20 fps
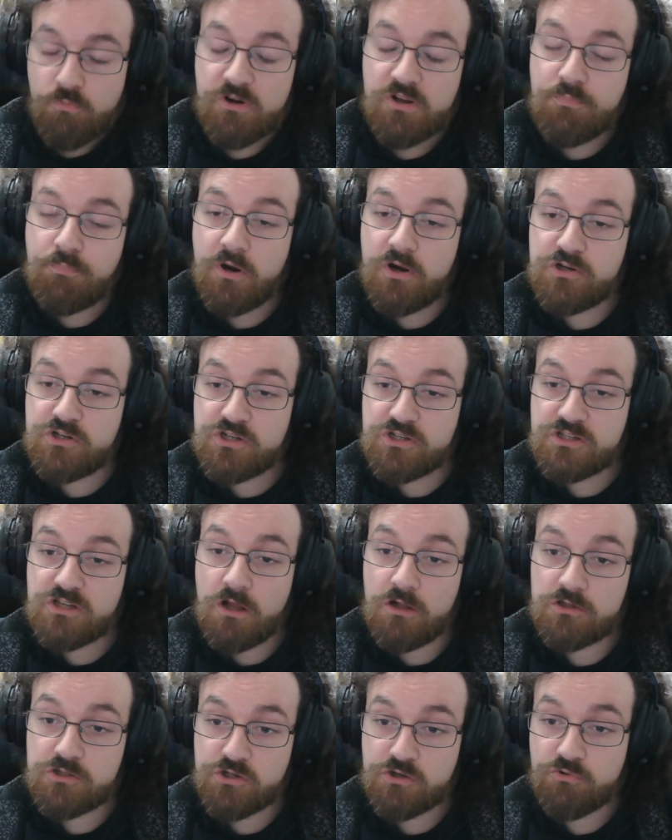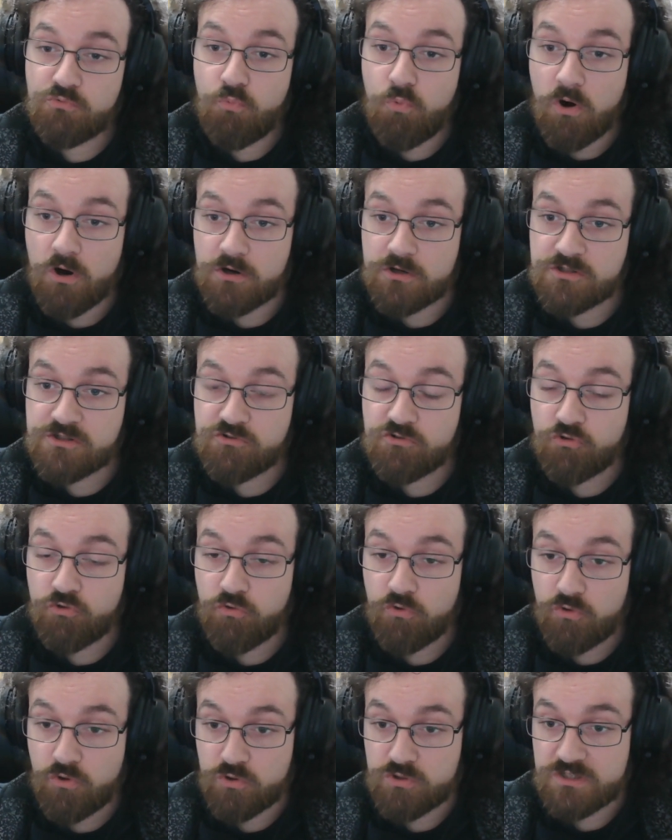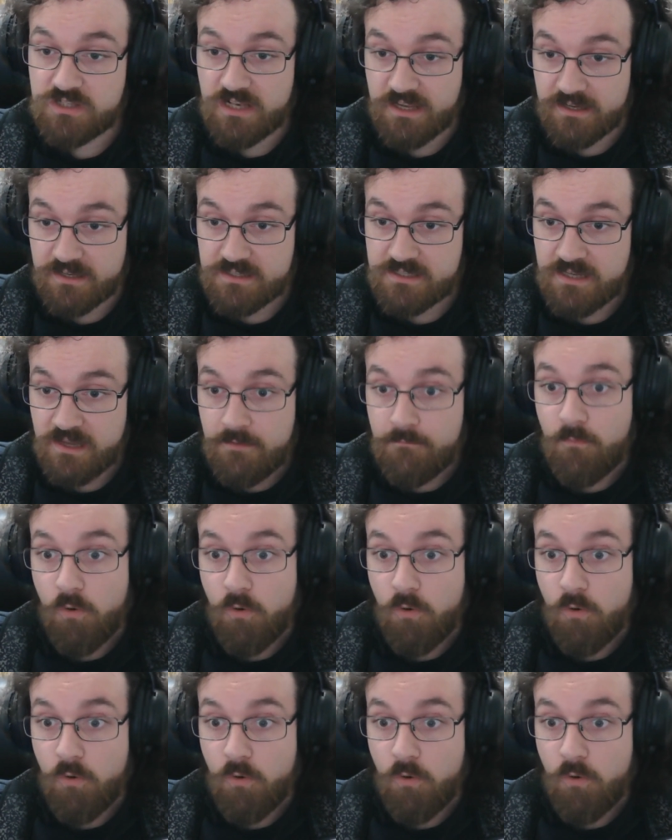you purchase Cultured Works through those links,